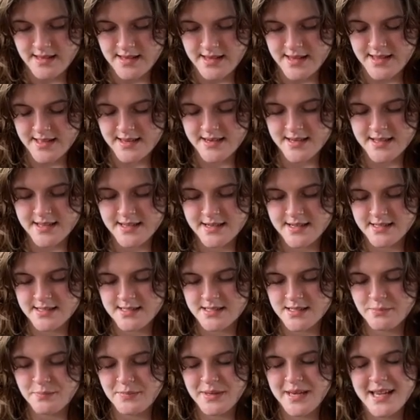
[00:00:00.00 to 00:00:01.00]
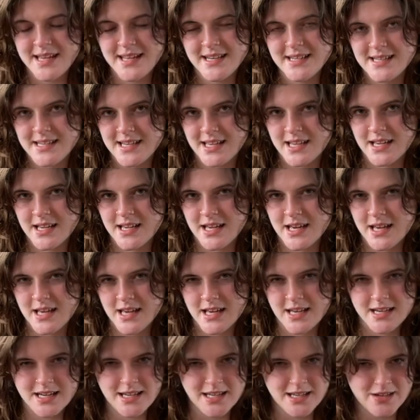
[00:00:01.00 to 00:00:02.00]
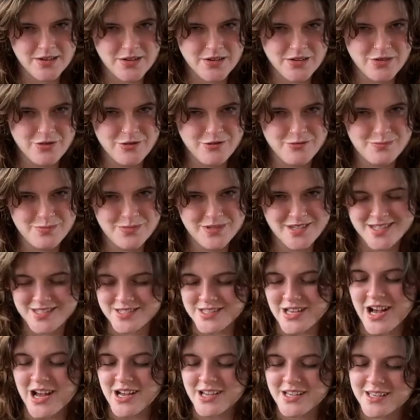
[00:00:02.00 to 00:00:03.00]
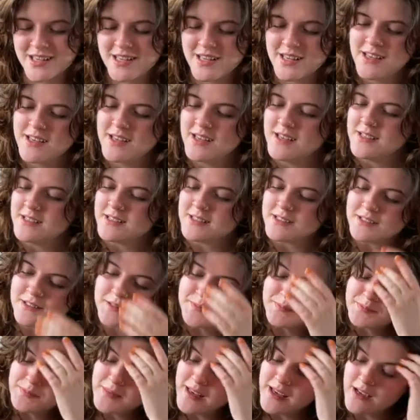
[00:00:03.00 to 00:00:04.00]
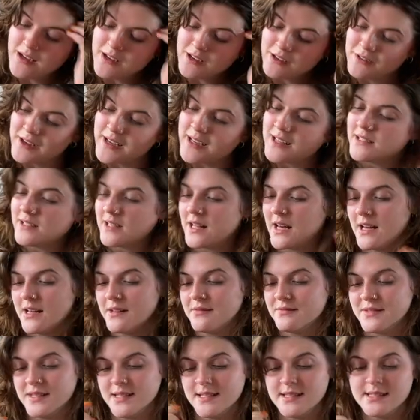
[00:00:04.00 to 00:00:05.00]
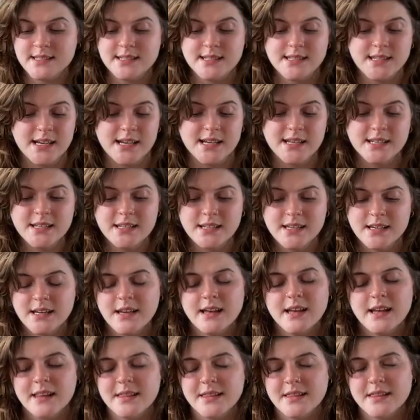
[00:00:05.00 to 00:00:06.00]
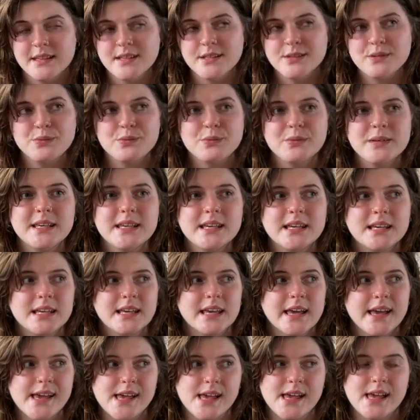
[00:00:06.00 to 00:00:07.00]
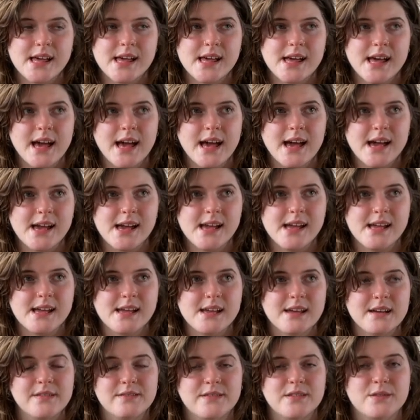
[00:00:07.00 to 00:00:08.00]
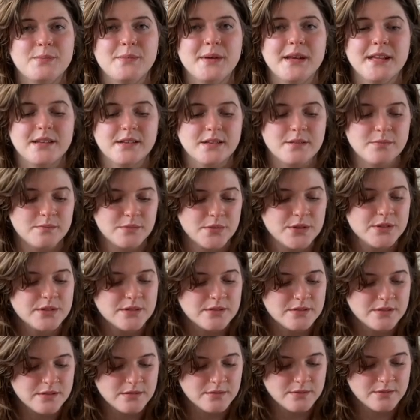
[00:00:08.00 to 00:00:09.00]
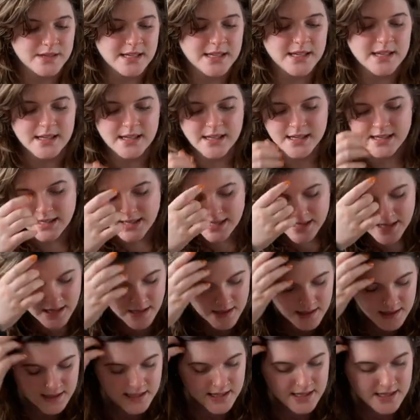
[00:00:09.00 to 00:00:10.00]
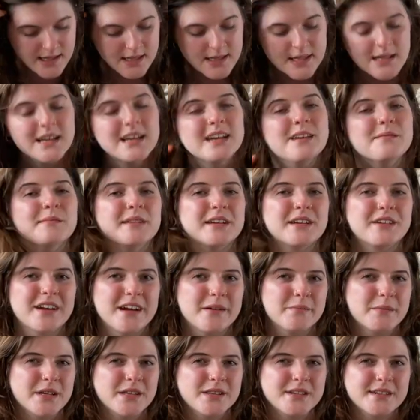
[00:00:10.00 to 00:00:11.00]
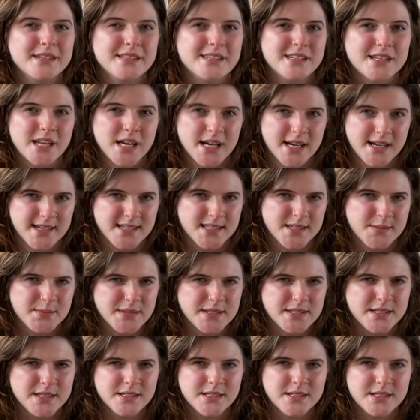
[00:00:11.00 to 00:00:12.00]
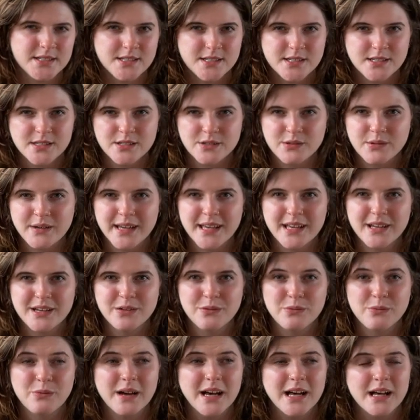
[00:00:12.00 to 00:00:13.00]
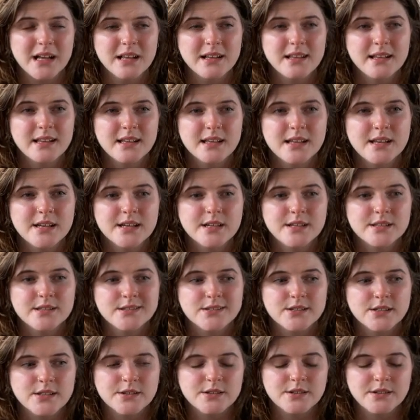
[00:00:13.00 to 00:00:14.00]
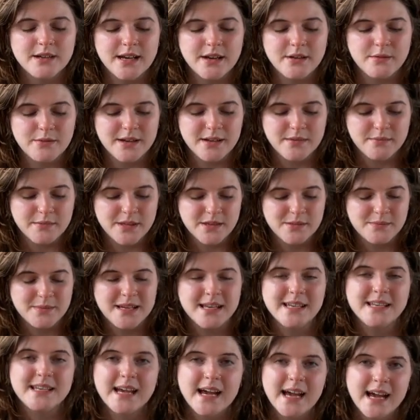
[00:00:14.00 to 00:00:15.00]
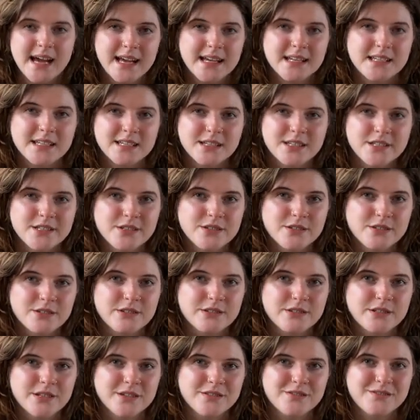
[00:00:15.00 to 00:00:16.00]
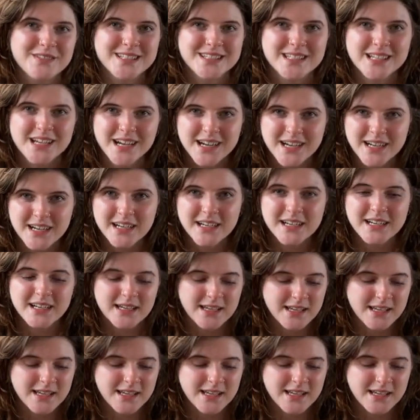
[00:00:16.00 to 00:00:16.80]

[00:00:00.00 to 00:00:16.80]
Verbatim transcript: And it is the Painting Honeycombs Sock. So I got quite a lot of this done. This week I have spent most of the week in England. My grandmother is in hospital and she's quite unwell. So I went with my dad to go visit her,